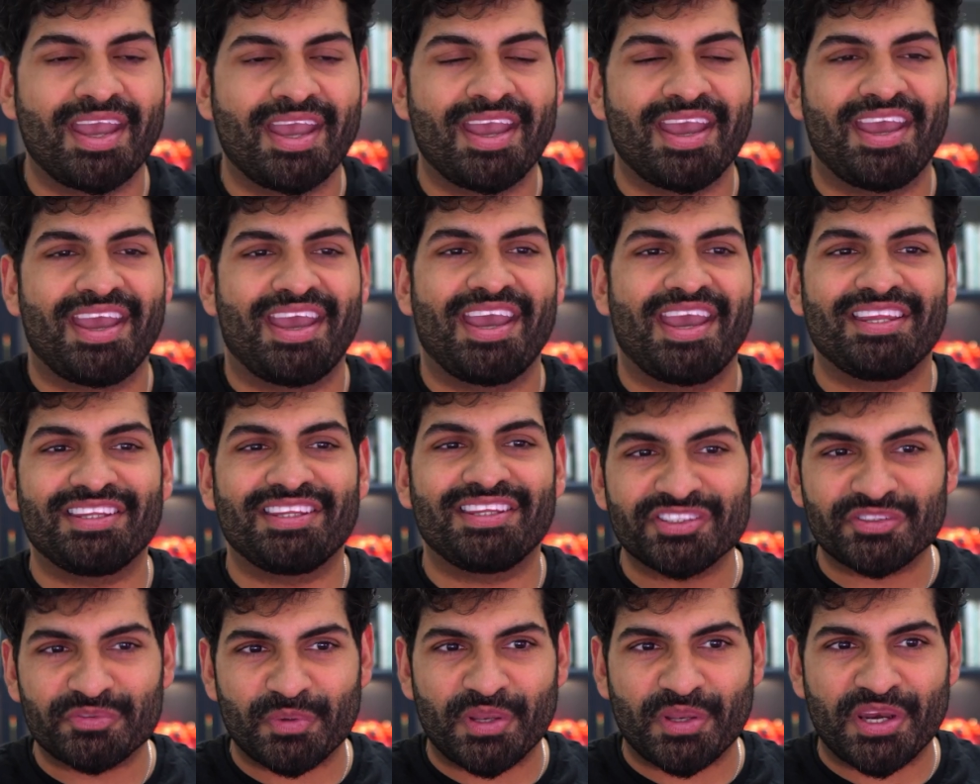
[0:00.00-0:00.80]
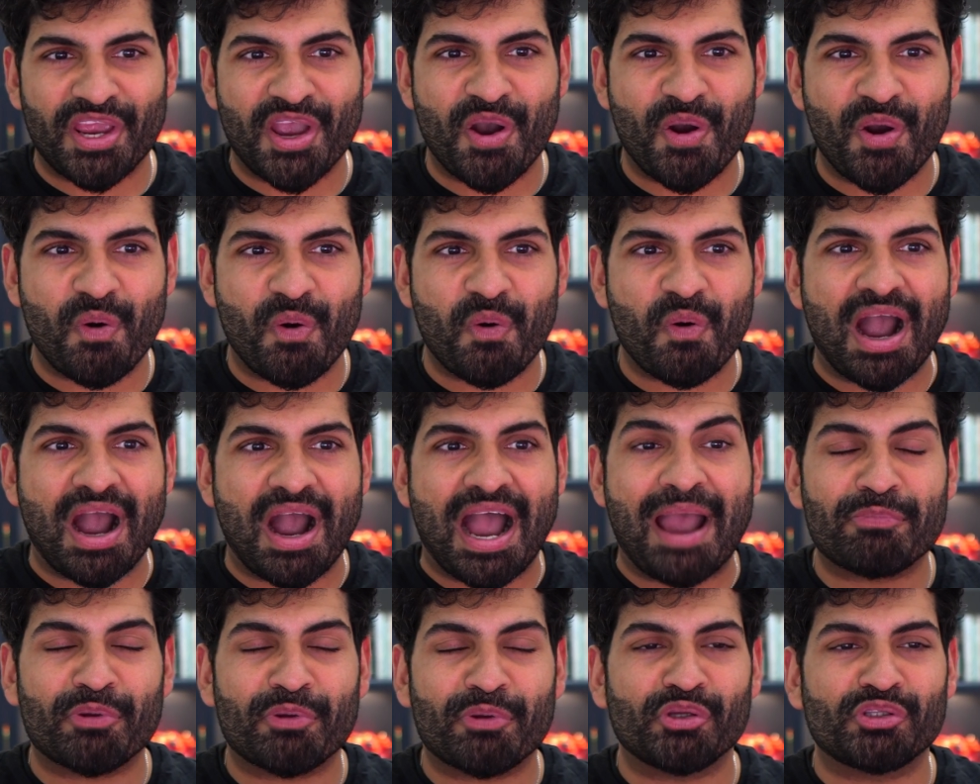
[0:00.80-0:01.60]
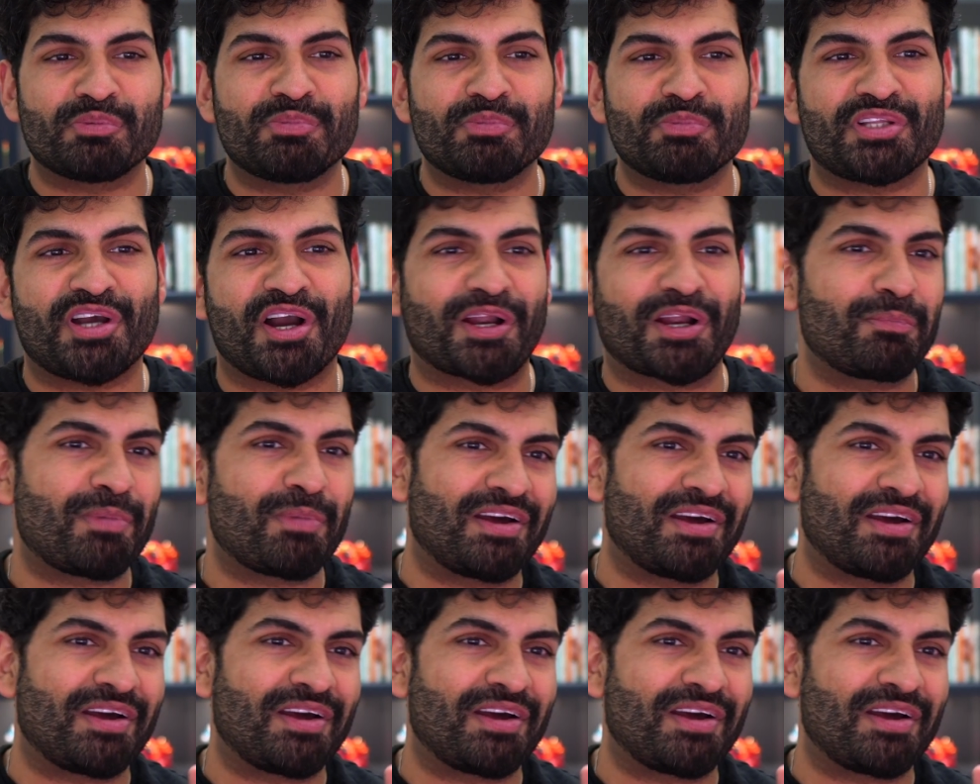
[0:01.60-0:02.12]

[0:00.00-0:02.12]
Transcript: In this video, I'm going to be talking about